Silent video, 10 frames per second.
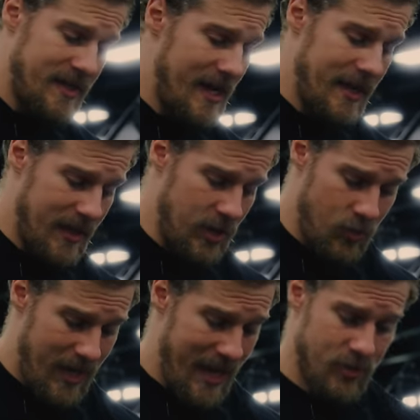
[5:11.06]
not saying that
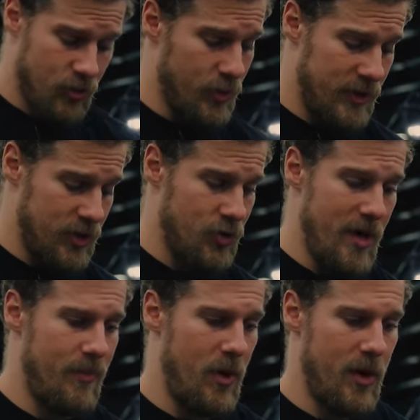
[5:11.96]
you can't do it with a
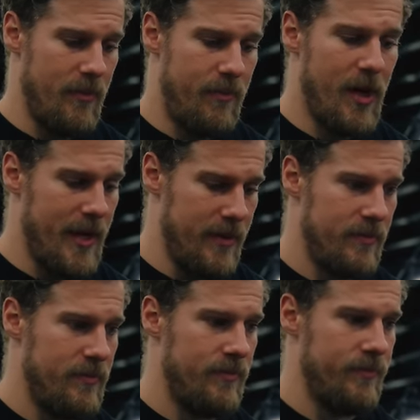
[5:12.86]
straight bar, but
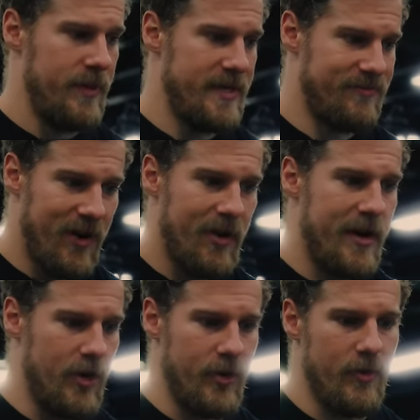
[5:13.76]
it's
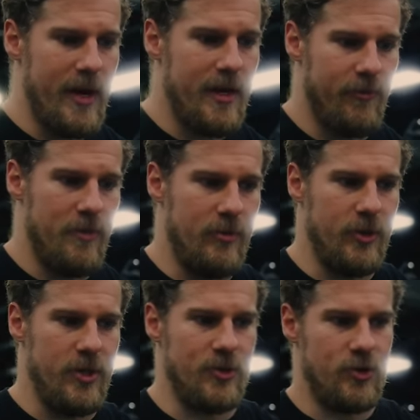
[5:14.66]
very underrated for
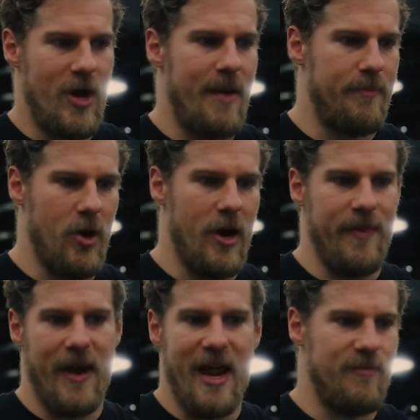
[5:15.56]
people to use trap bar.
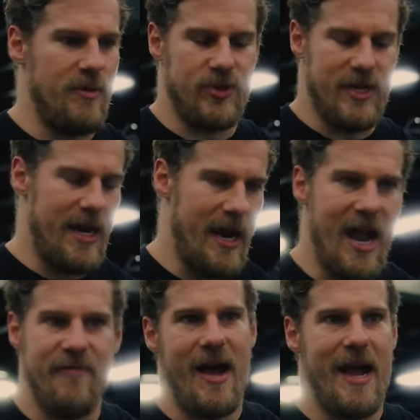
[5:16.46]
And then I have people saying,
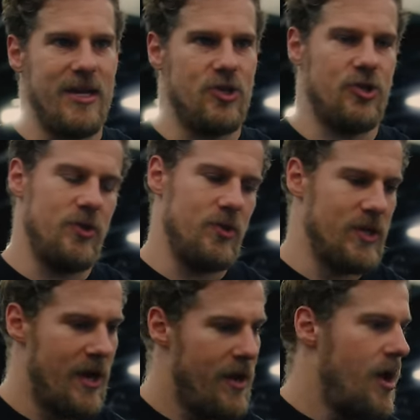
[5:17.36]
I have back
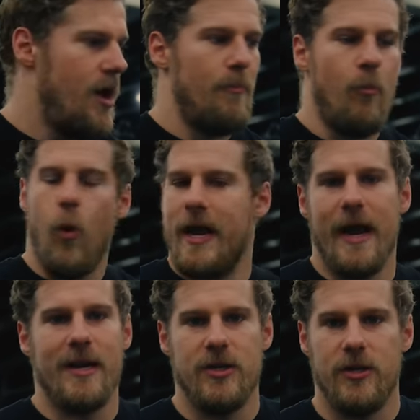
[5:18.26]
issues what
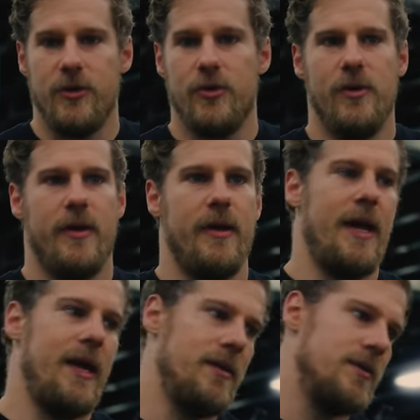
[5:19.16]
can I do?
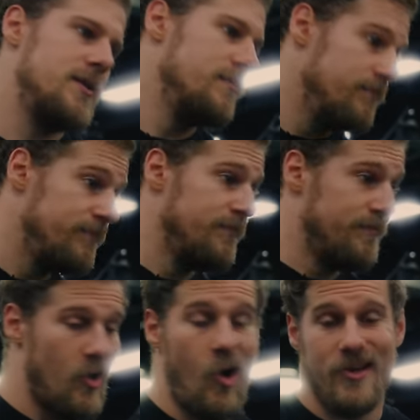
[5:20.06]
And
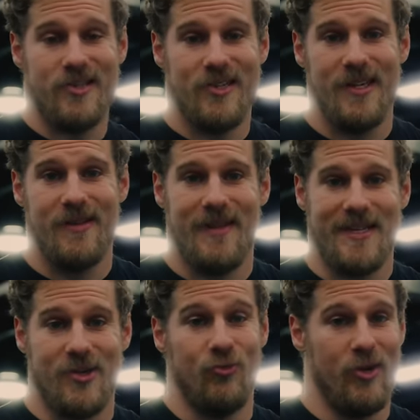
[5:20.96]
honestly,
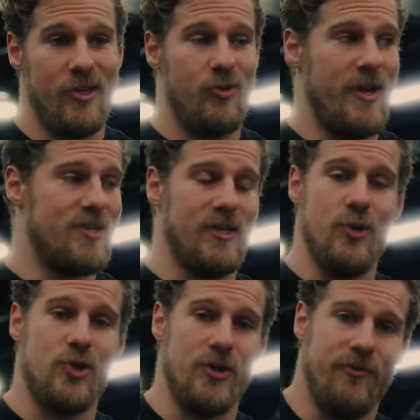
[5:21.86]
that's a really great
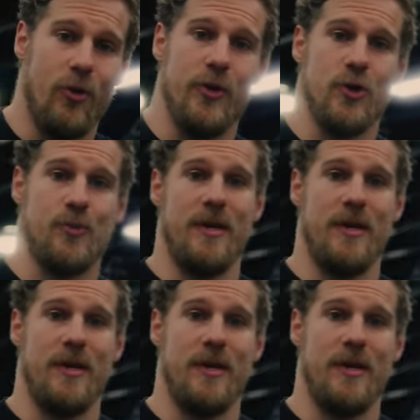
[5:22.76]
solution for those